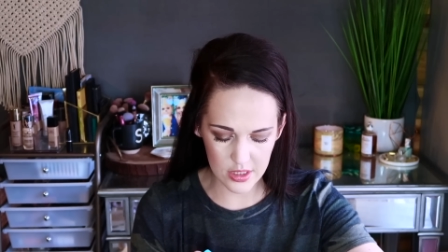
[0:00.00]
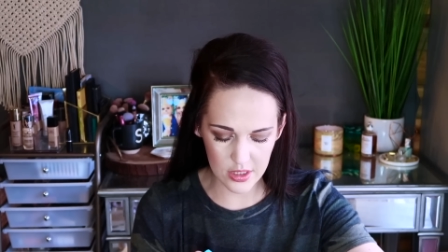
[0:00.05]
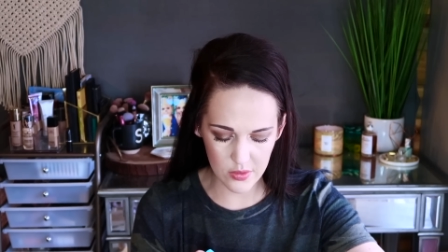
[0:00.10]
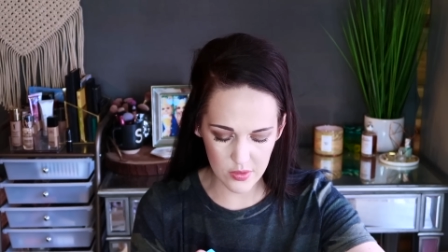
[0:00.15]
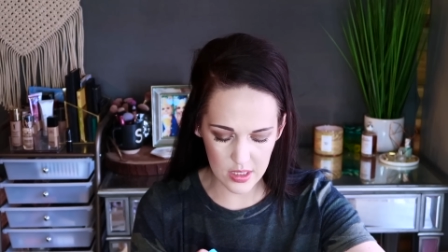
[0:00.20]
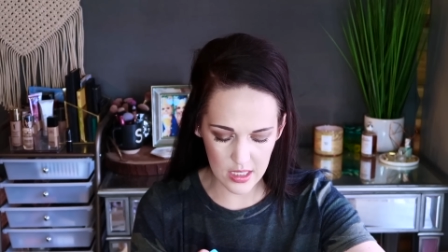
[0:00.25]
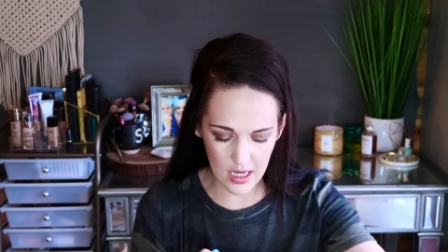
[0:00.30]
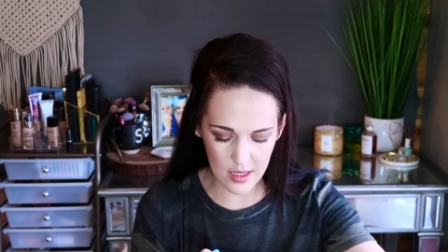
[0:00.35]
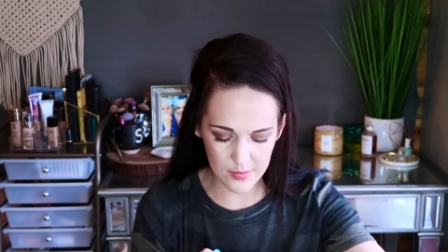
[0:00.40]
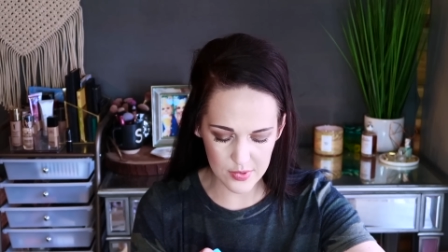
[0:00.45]
you
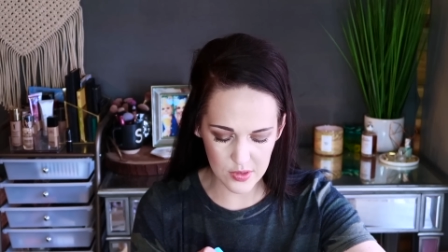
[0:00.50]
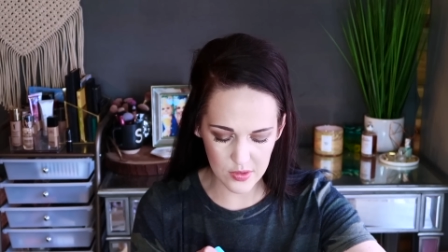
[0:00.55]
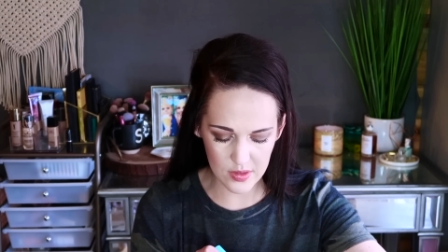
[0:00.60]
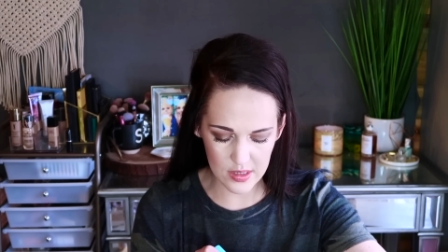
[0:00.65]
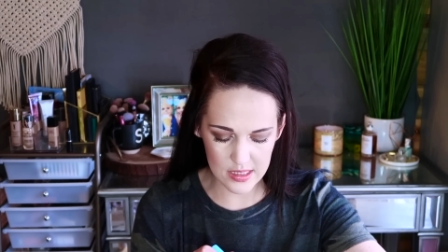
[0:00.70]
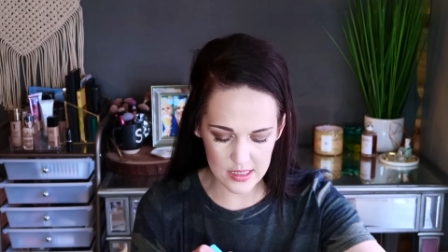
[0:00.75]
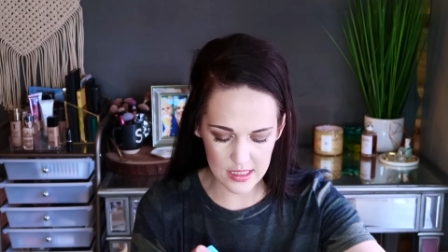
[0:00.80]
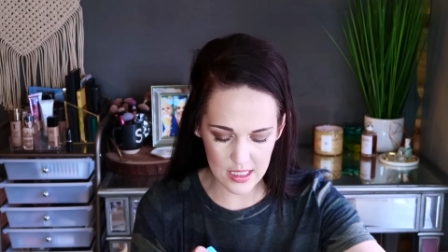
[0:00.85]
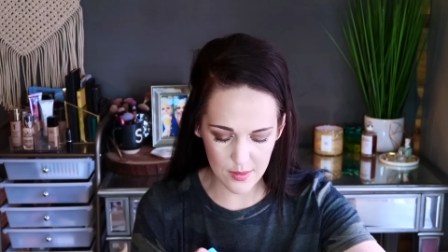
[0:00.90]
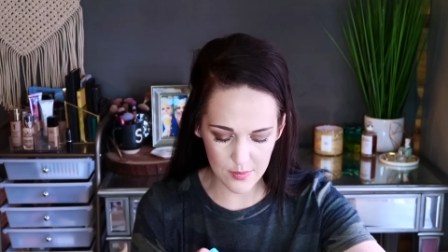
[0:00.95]
can
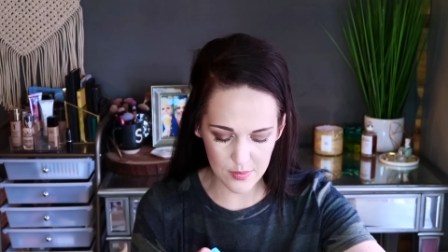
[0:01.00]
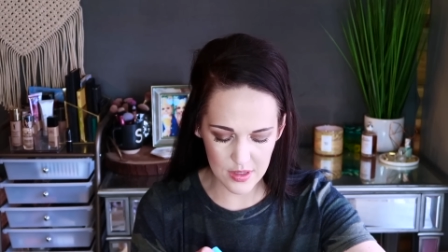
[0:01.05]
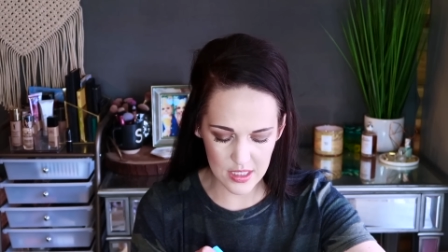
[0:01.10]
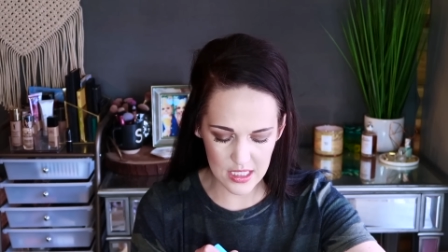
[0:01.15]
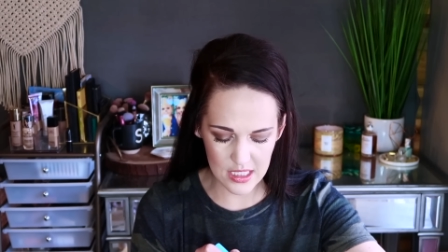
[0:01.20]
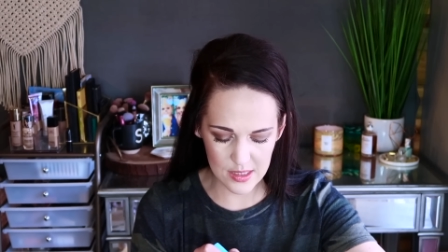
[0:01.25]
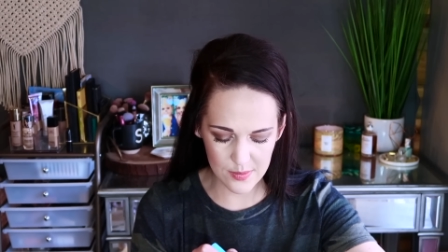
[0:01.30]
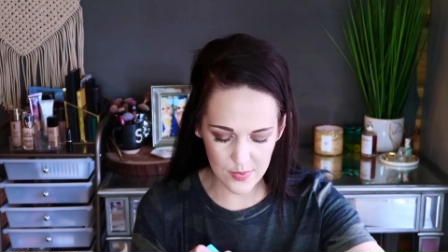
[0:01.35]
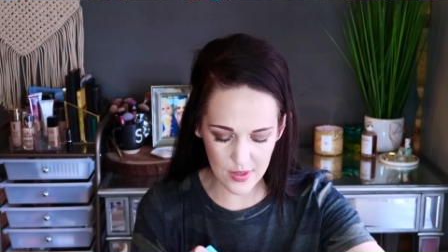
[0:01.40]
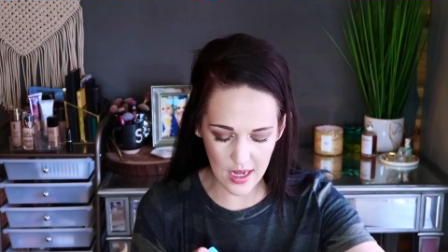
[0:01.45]
absolutely skip
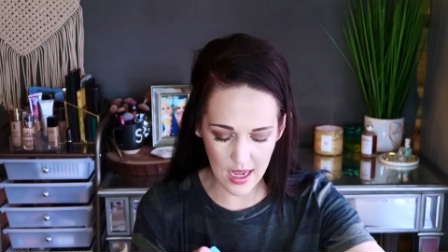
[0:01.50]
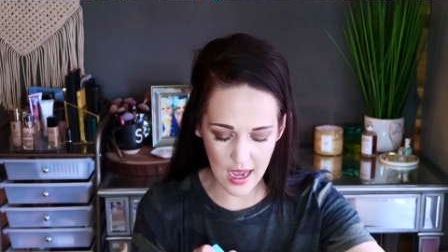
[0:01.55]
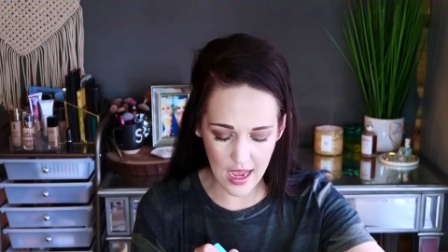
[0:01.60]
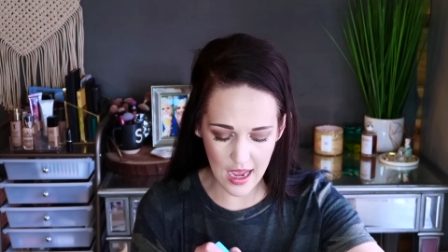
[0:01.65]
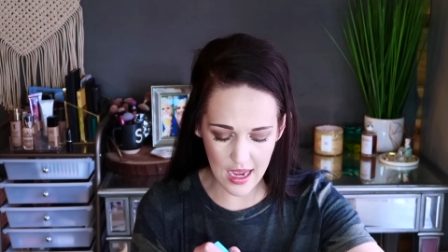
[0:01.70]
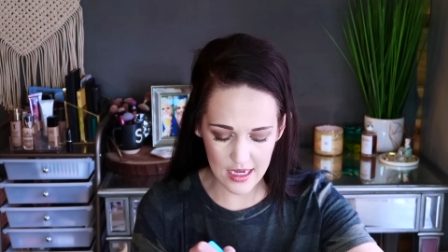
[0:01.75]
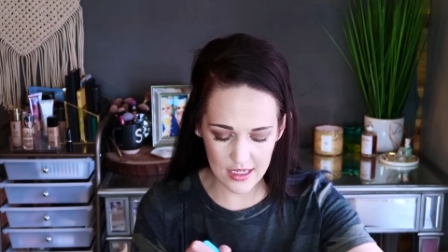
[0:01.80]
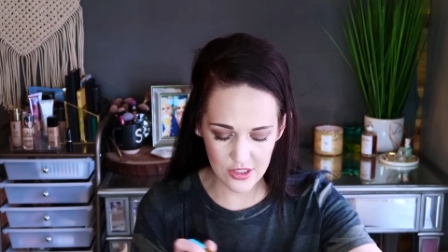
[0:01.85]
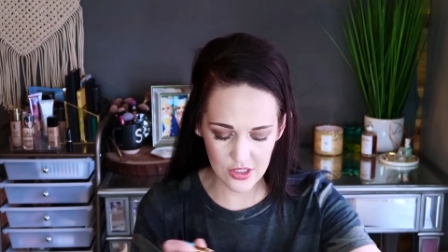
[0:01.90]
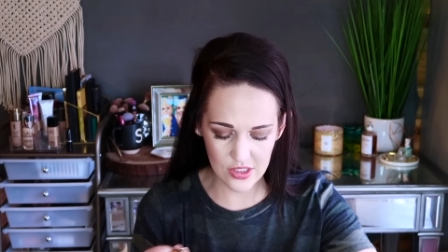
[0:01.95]
these, but
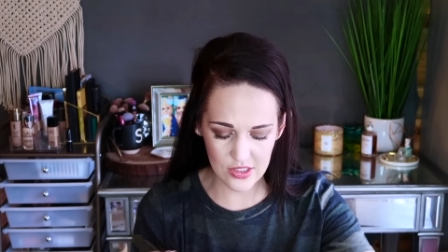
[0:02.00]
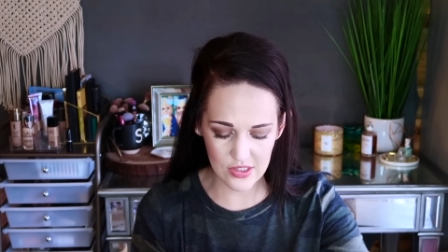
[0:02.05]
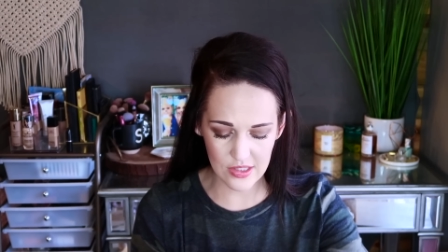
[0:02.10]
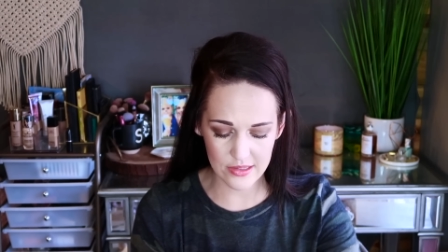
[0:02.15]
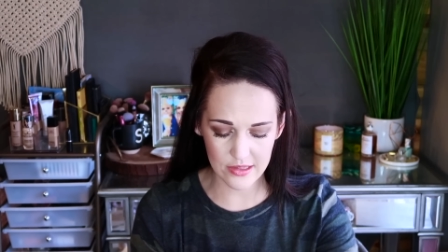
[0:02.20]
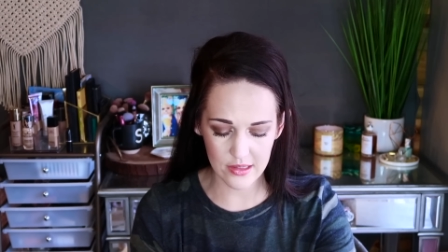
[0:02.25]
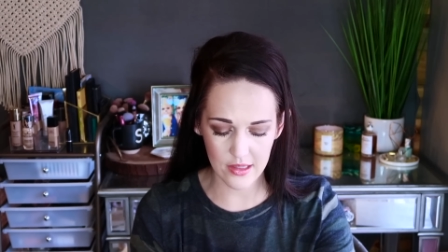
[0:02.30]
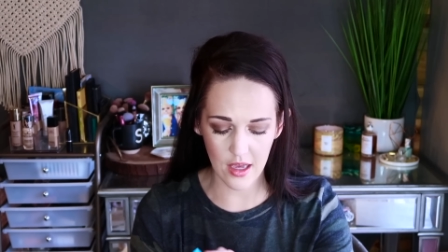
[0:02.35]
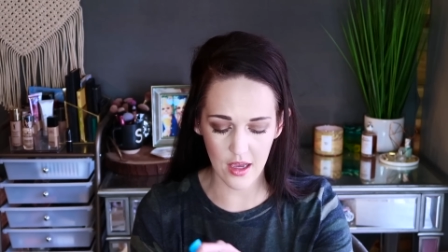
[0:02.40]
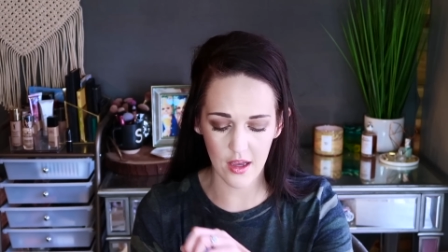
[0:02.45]
I just
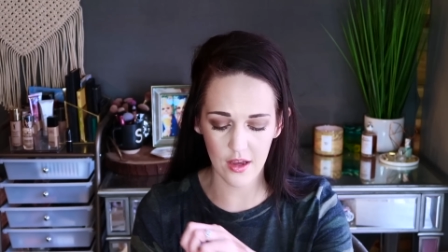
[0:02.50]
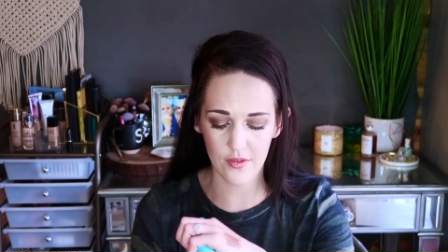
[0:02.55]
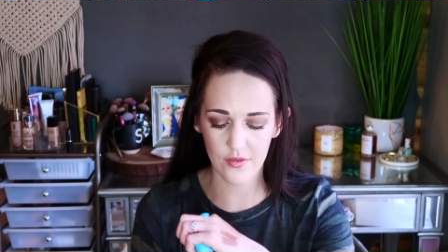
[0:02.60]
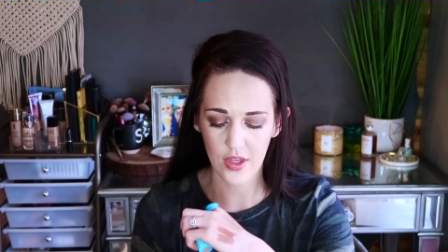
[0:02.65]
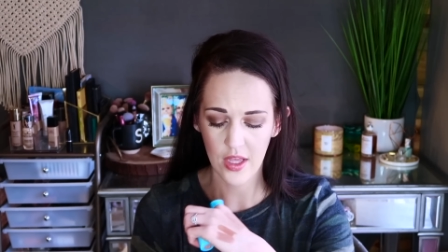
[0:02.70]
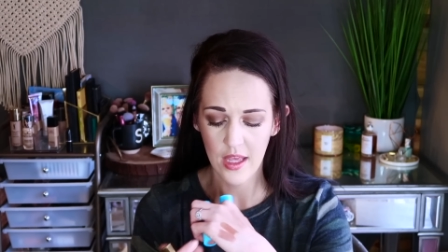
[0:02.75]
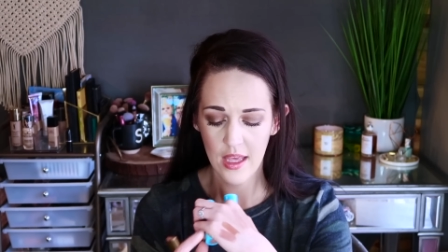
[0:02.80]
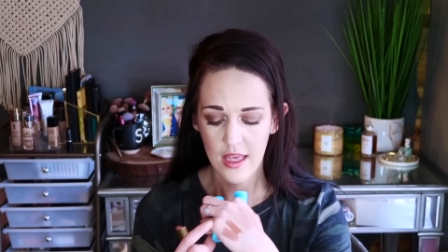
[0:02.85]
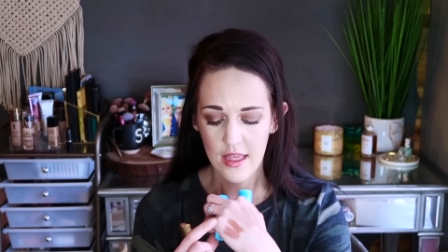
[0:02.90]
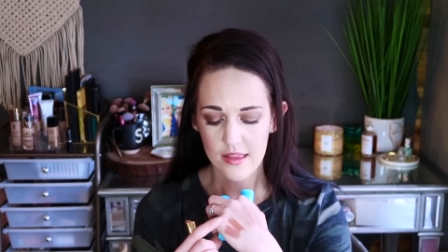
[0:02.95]

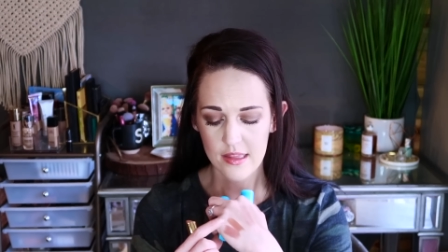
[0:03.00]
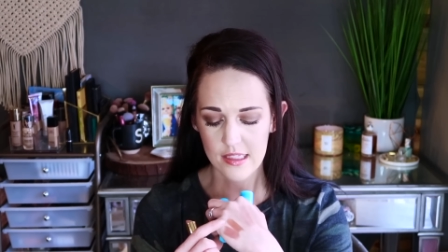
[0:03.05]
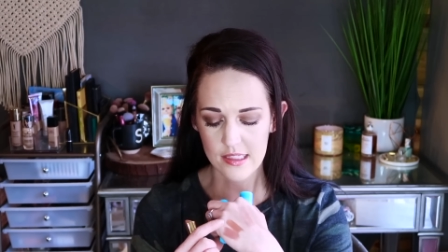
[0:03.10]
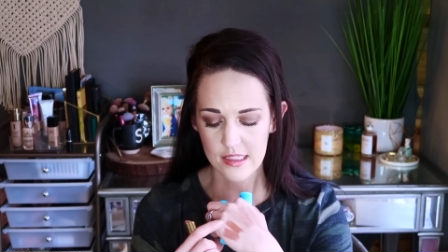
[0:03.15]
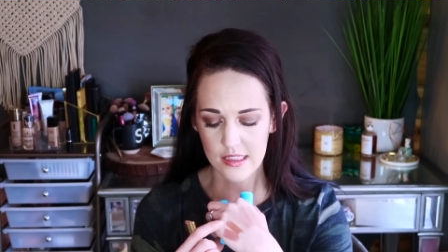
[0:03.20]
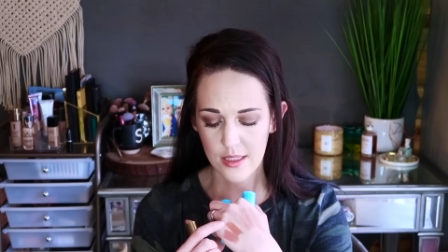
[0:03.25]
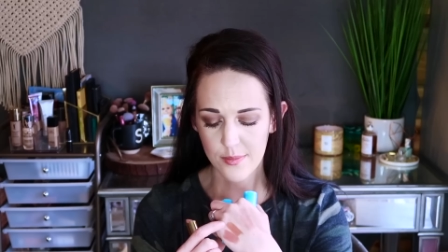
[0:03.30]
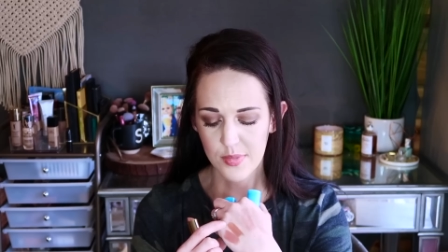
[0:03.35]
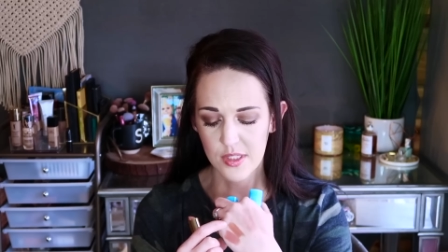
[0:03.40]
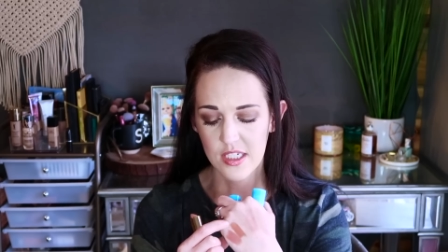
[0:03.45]
love
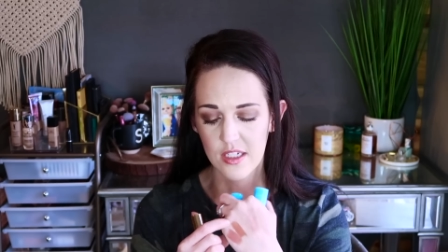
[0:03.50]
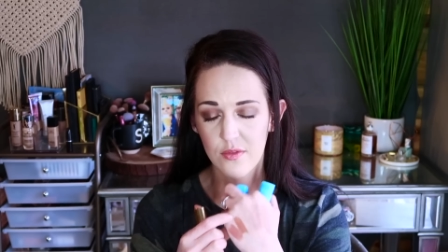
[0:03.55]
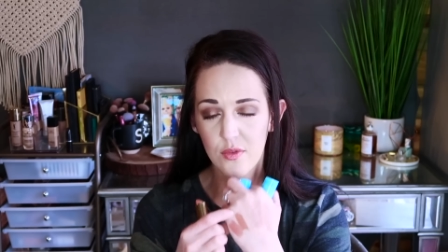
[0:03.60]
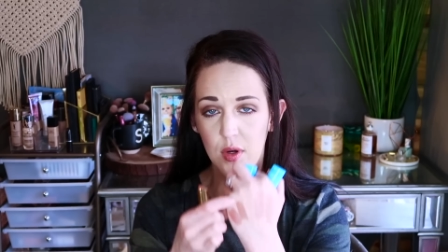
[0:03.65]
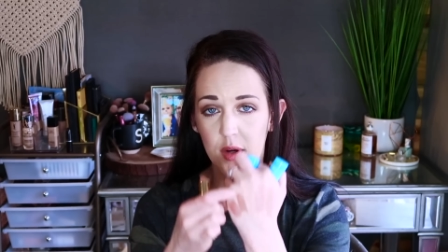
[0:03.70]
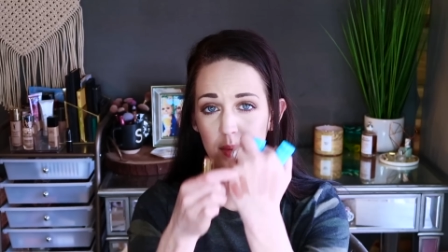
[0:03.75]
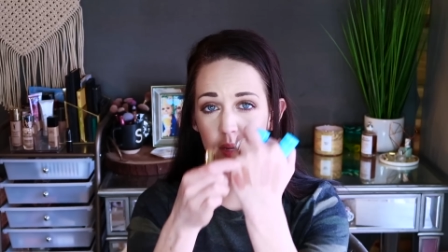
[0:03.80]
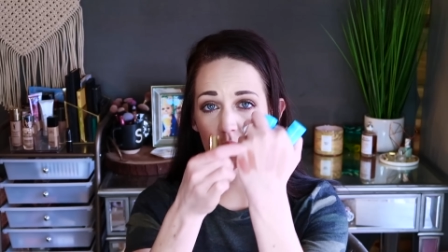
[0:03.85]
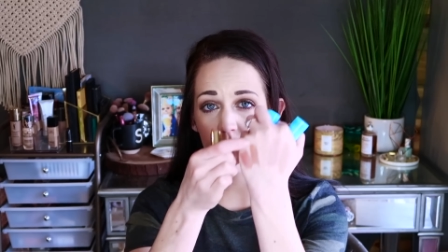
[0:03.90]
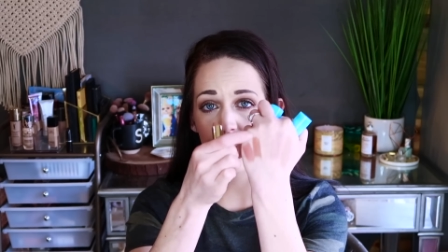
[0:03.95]
this lipstick
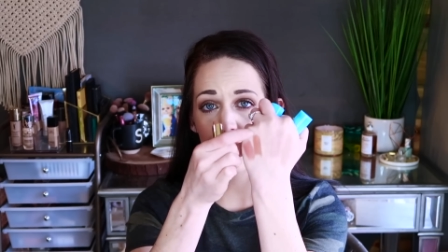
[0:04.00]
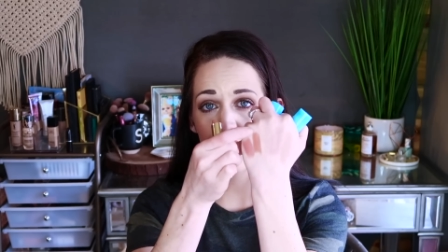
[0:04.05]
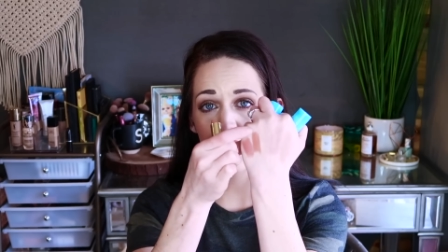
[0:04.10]
formula.